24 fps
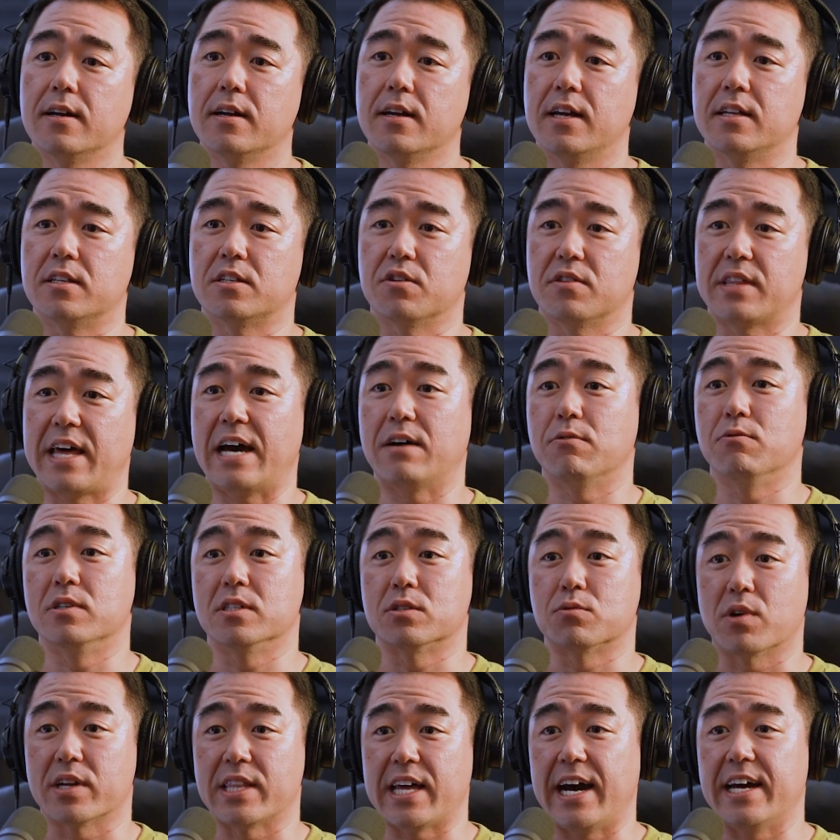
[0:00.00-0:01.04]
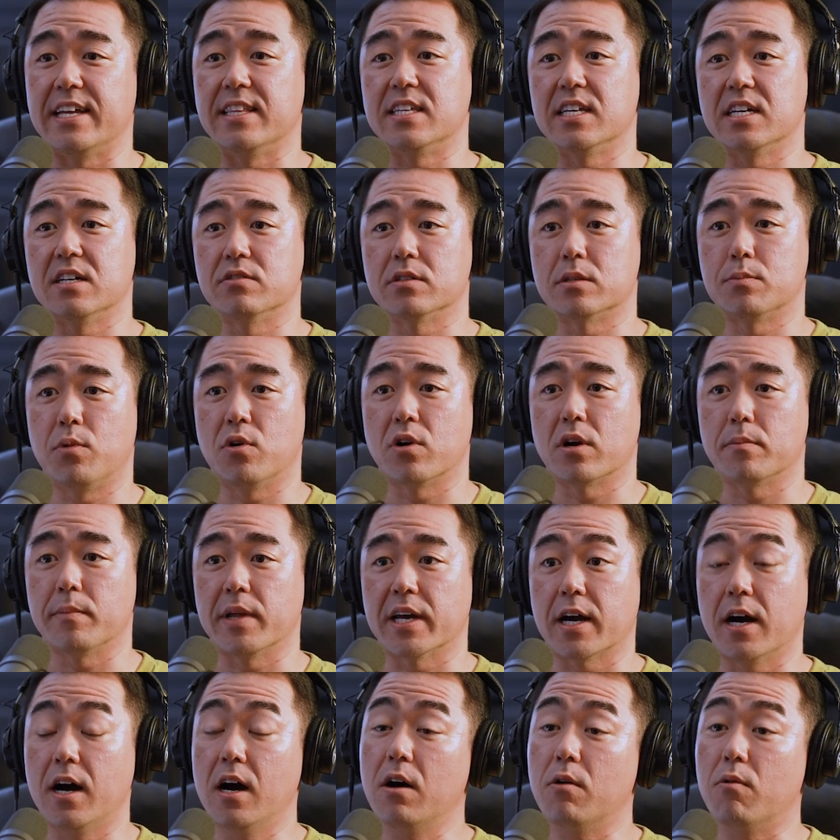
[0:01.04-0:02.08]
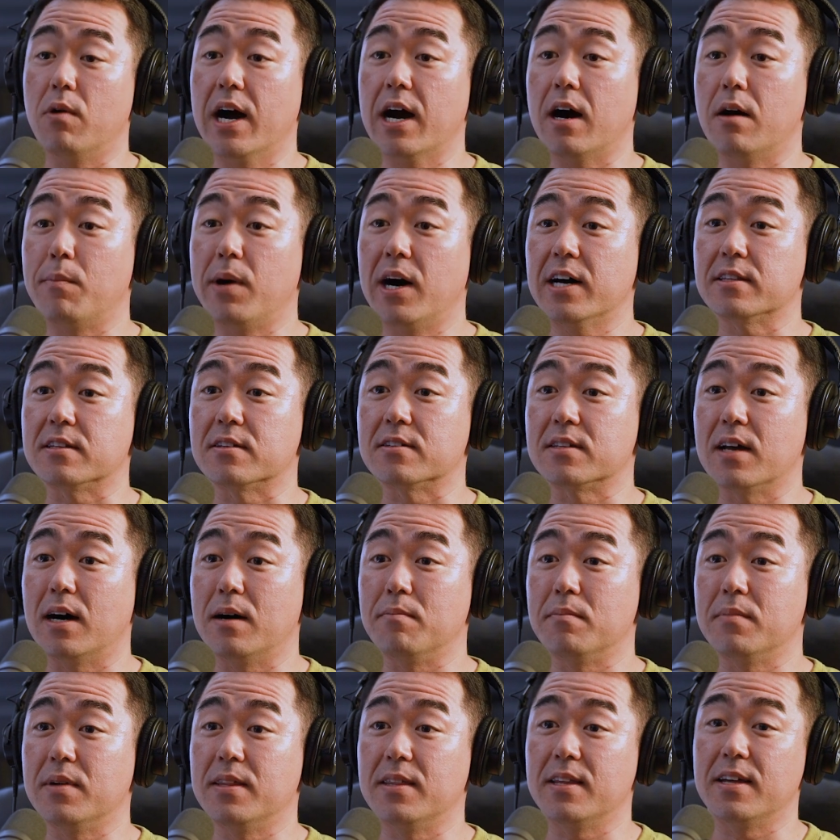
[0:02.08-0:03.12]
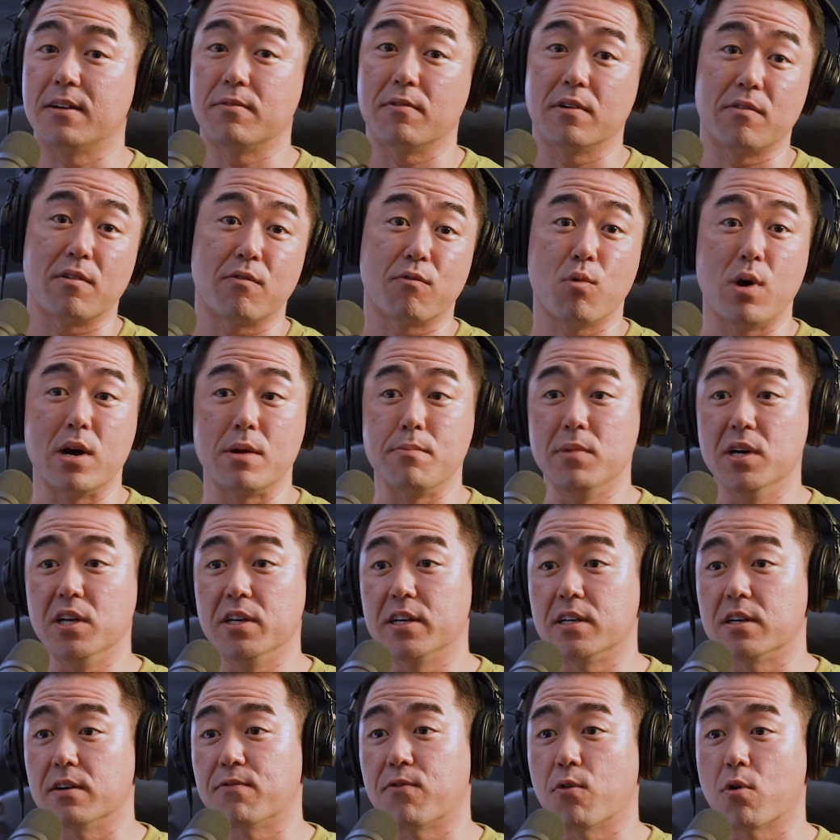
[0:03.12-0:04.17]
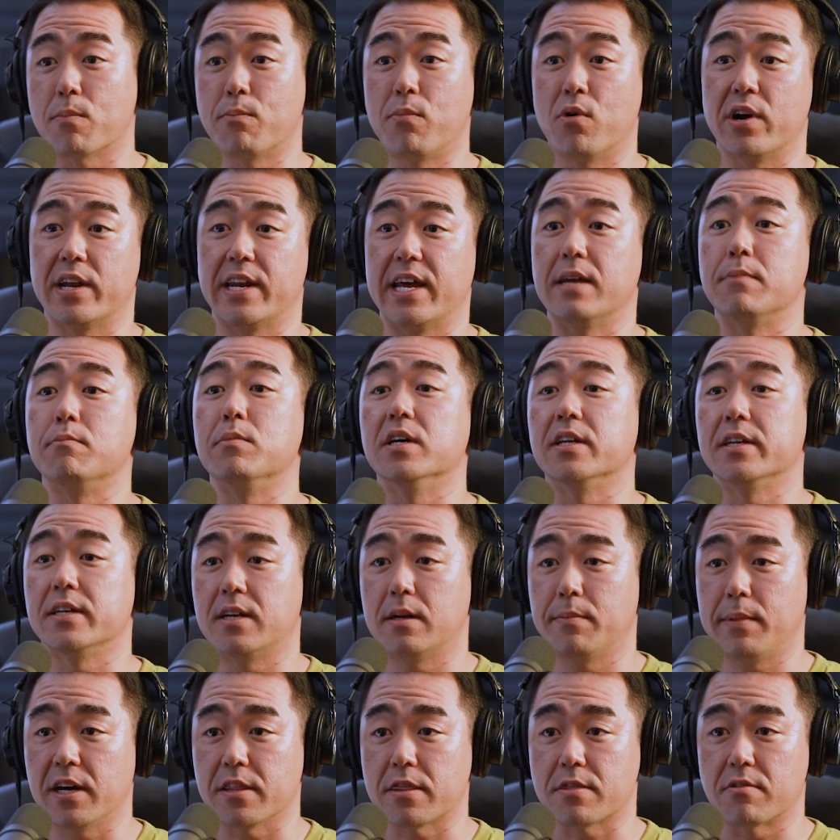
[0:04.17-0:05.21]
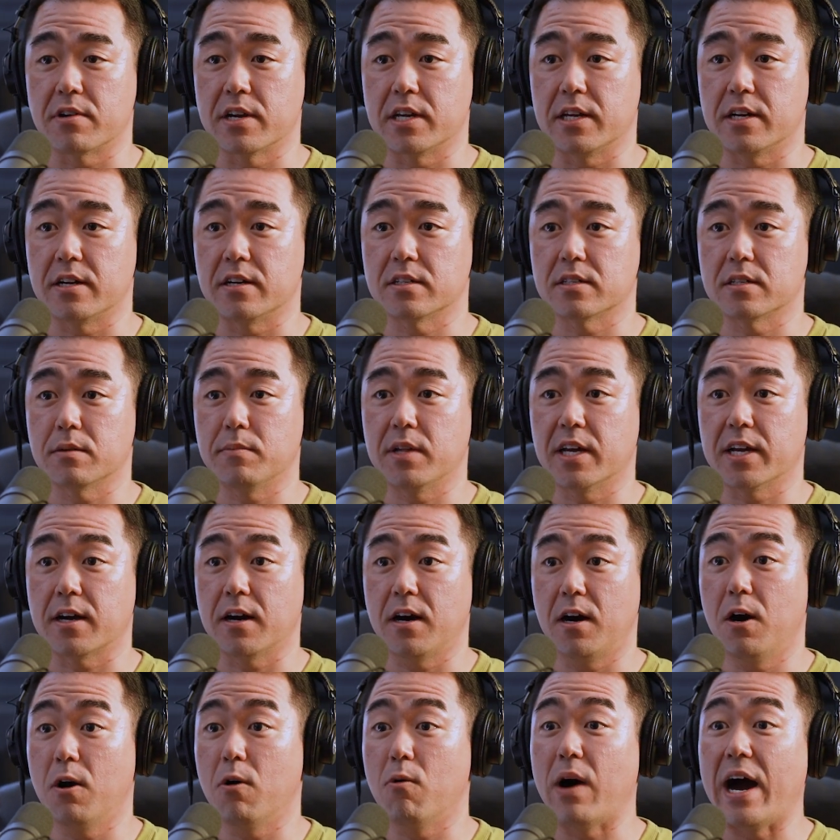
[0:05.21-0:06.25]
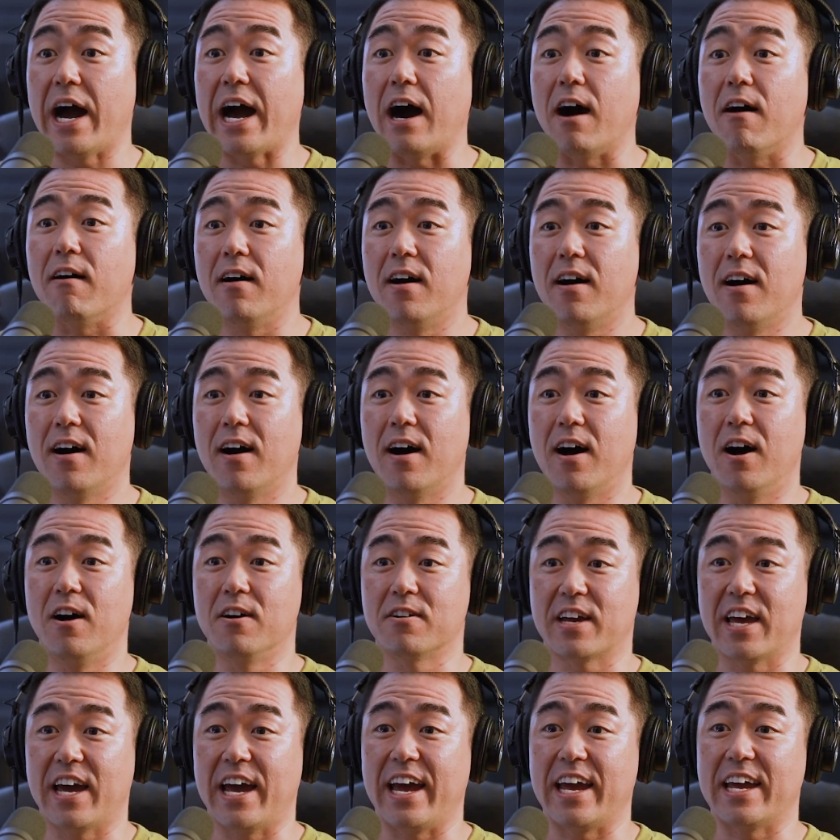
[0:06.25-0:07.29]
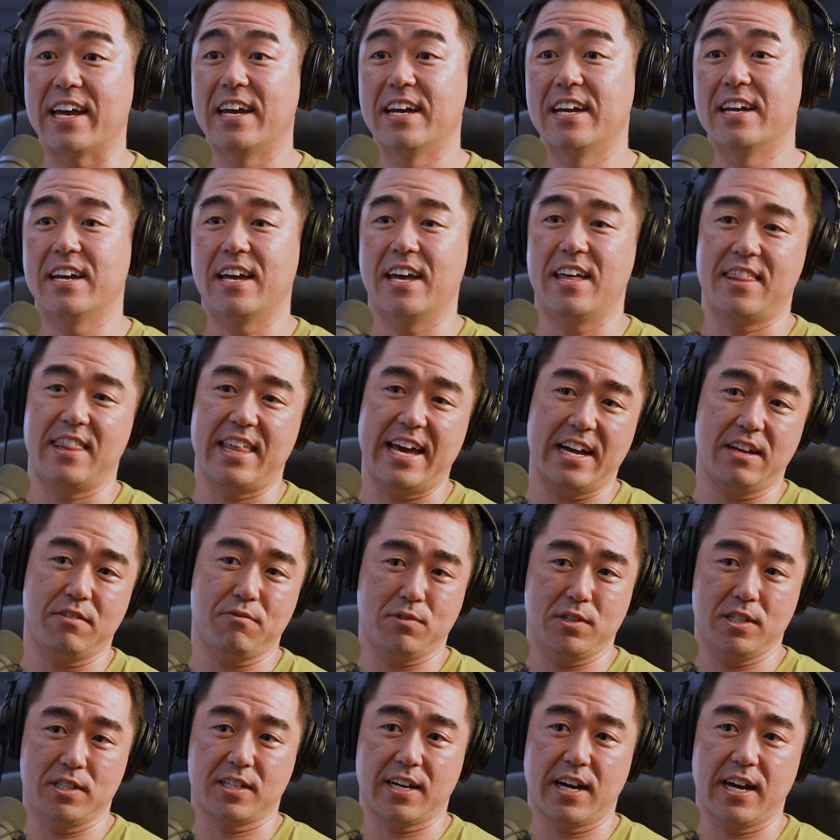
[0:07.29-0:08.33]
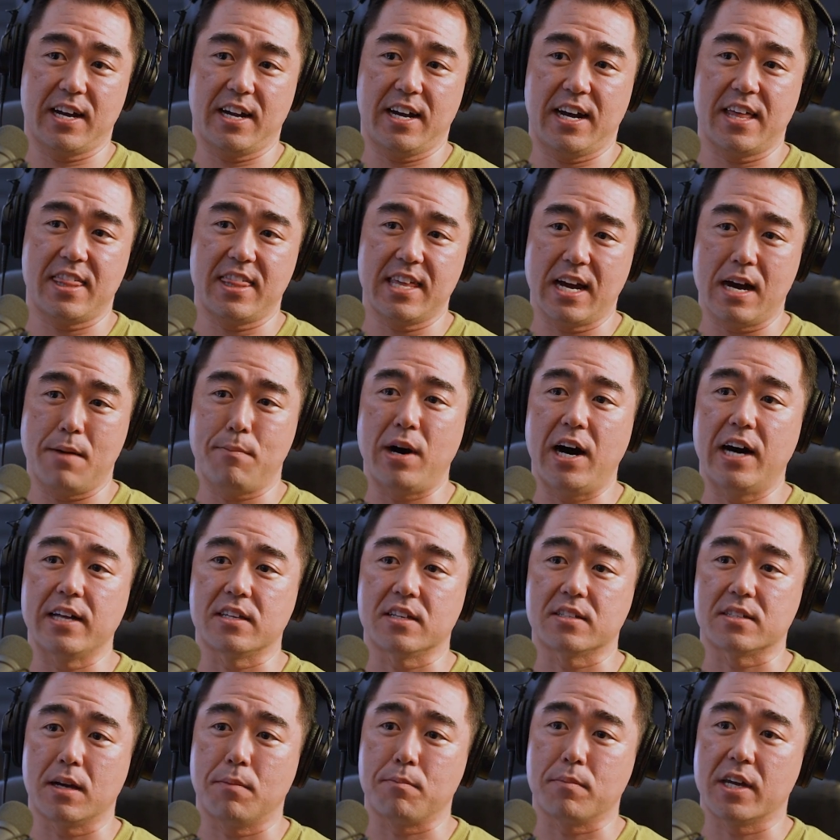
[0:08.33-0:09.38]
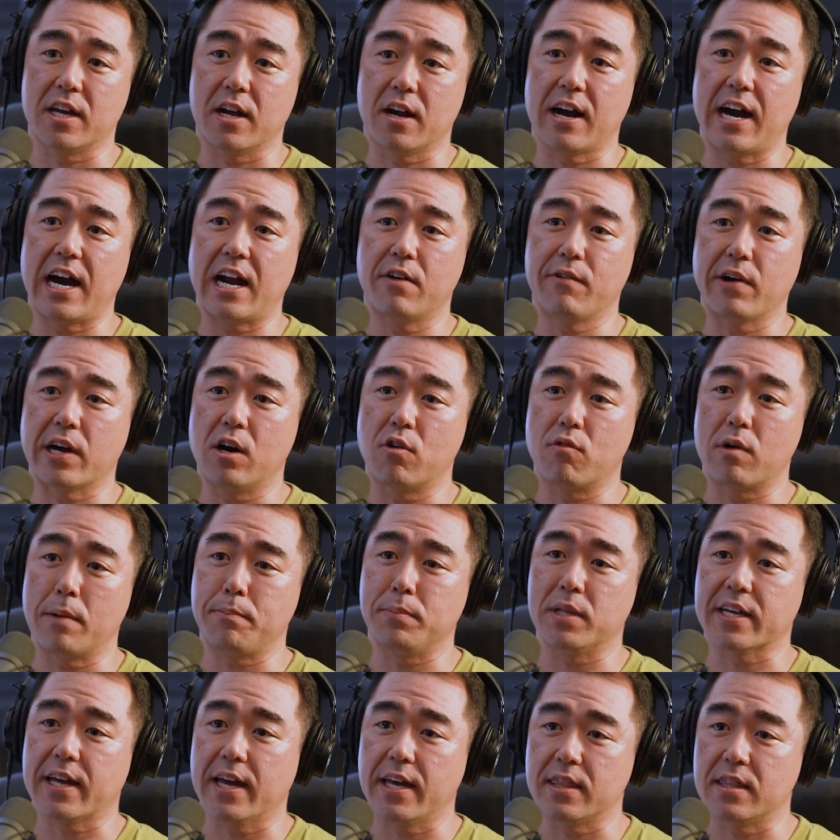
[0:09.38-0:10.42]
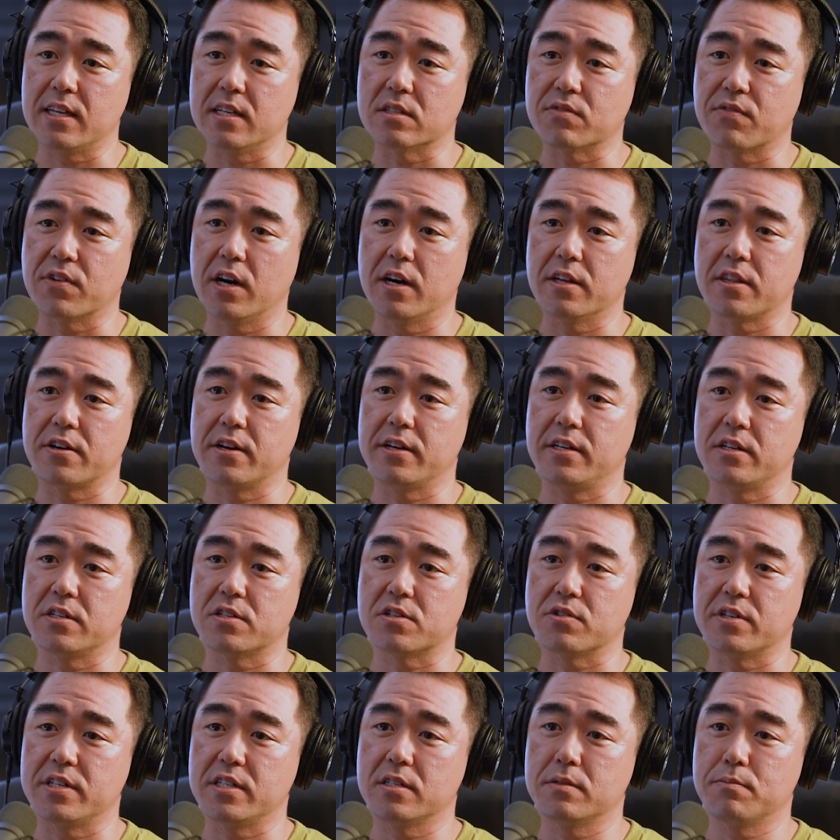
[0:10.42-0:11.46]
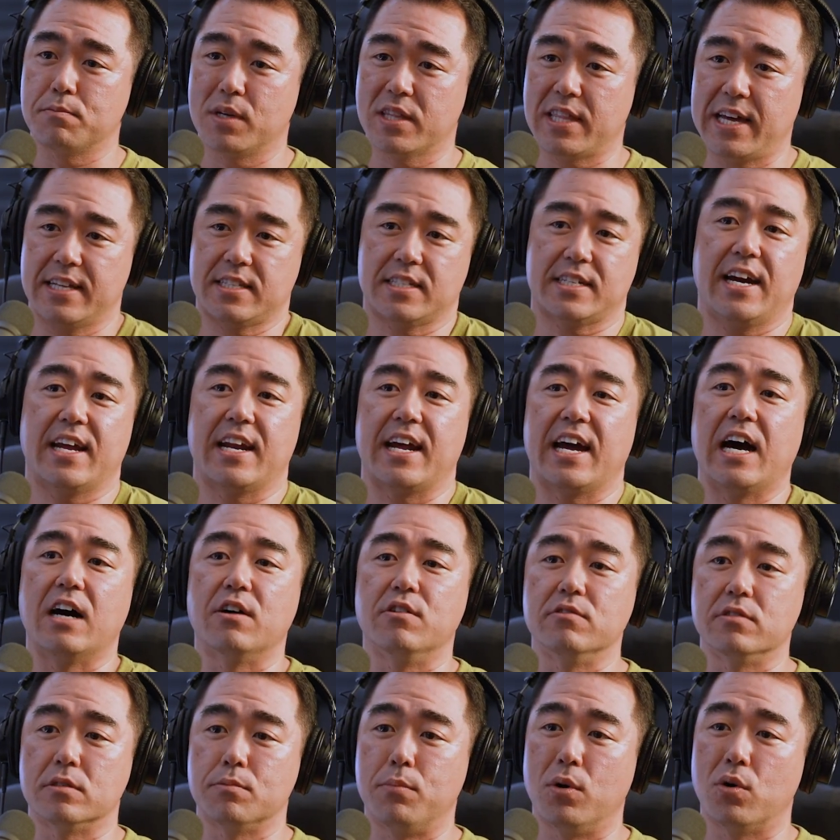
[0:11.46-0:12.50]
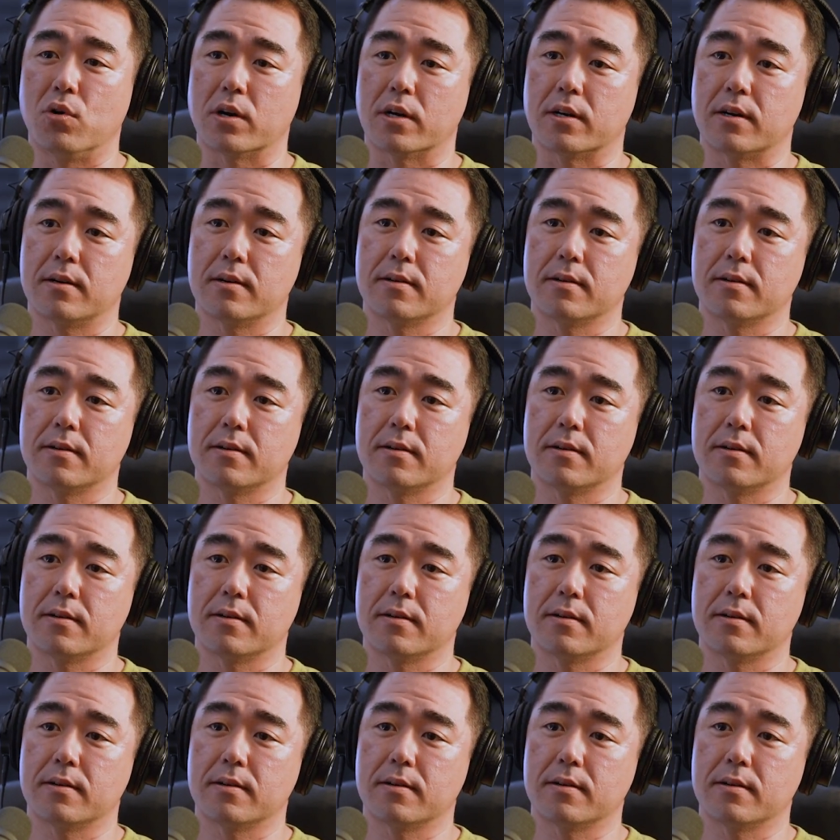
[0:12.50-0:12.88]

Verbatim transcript: And so that was where the idea was born. I'm like, oh wow, I'm on to something. And then went one million to four point eight million in about three years. I'm like, oh wow, okay. And that was kind of, I think I'm on to something here. How do I go replicate this for other industries? But that's kind of how it was born.